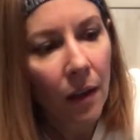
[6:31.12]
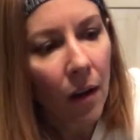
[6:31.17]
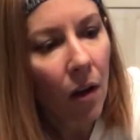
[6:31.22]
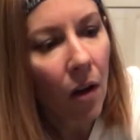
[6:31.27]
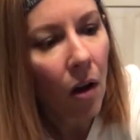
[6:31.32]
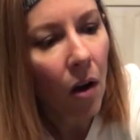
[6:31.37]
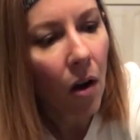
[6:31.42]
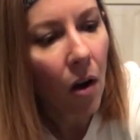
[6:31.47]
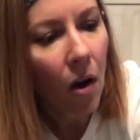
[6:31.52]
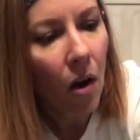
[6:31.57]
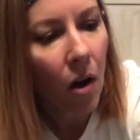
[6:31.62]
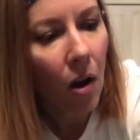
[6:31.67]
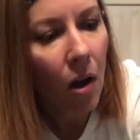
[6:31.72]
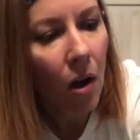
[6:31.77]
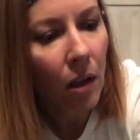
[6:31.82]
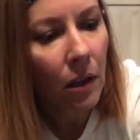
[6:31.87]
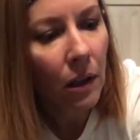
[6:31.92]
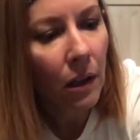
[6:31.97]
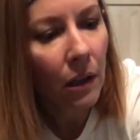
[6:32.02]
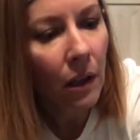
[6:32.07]

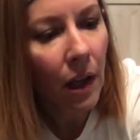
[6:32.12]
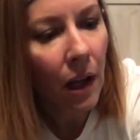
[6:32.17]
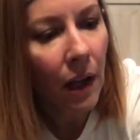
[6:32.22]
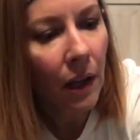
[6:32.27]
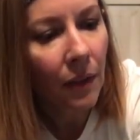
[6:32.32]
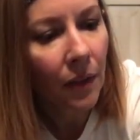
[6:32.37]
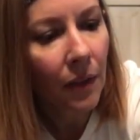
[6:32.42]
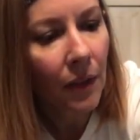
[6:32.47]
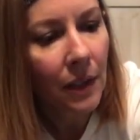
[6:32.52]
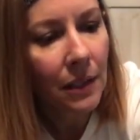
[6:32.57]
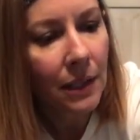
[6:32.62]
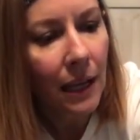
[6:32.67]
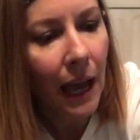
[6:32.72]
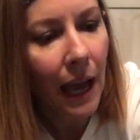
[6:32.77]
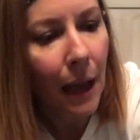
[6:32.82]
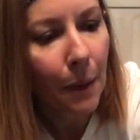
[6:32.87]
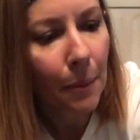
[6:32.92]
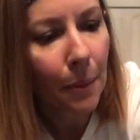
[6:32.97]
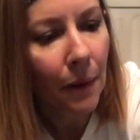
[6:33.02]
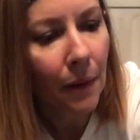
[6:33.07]
all along the
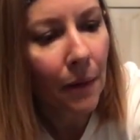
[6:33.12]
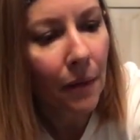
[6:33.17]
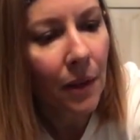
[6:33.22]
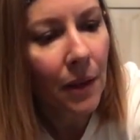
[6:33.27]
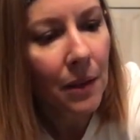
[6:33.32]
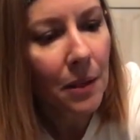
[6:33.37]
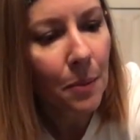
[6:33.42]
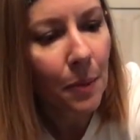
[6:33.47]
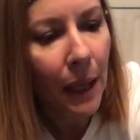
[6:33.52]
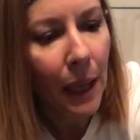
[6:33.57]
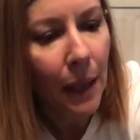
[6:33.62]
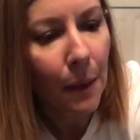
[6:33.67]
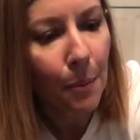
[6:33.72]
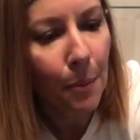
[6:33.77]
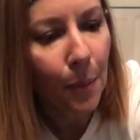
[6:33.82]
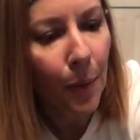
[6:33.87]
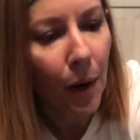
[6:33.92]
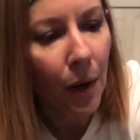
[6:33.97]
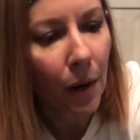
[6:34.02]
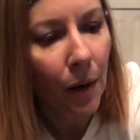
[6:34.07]
top of this
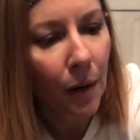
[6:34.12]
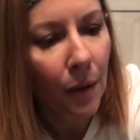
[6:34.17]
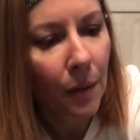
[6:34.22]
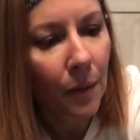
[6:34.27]
paper.